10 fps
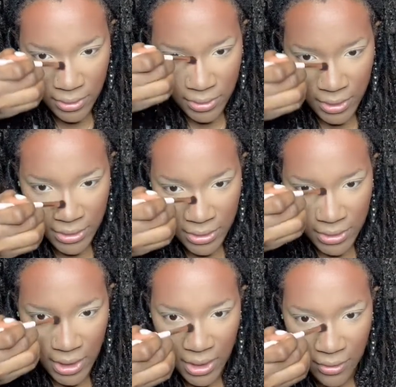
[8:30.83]
So I just
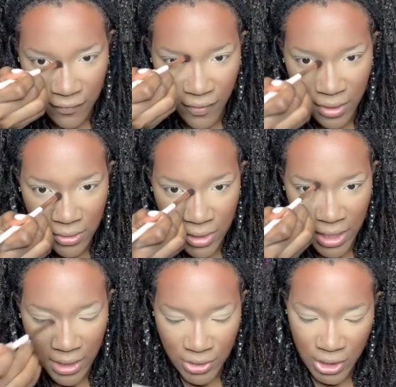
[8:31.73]
kind of follow
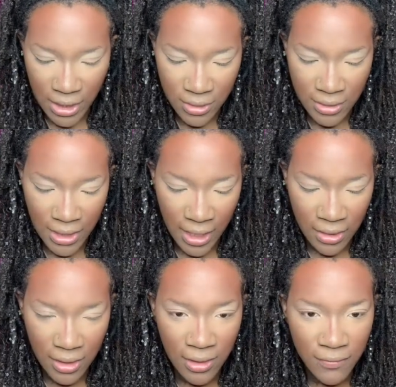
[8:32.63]
that shadow that I
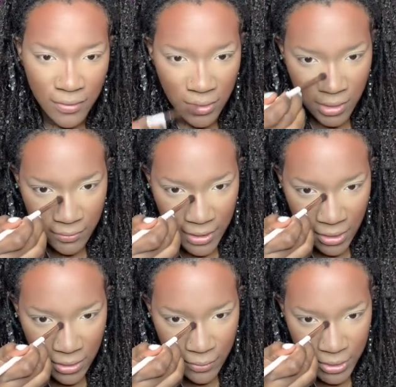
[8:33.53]
left down
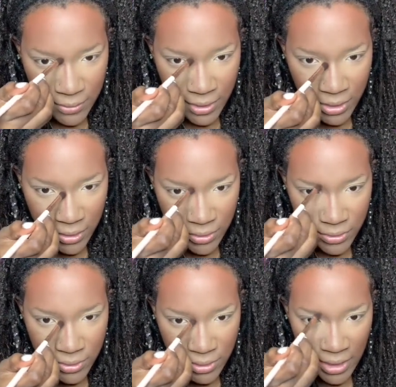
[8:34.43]
the bridge of my
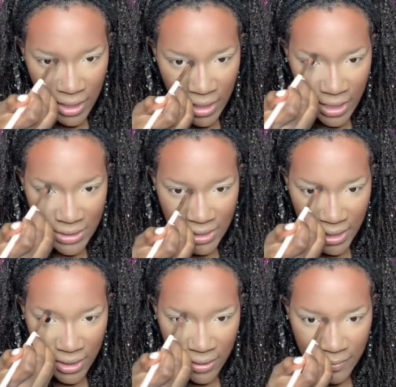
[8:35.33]
nose and take
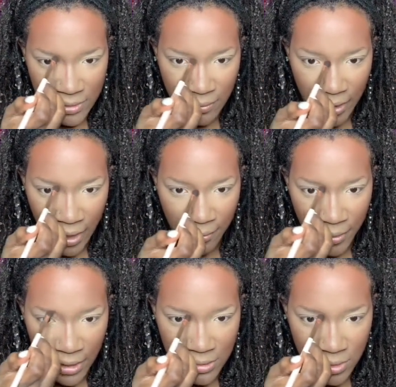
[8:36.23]
it up into my
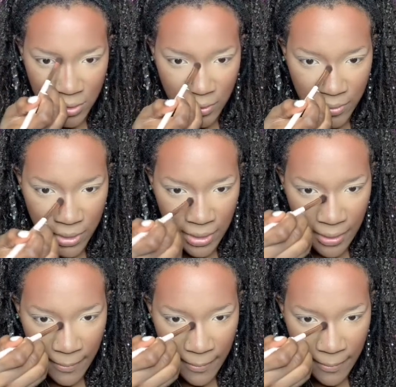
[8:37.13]
eyebrows a little bit.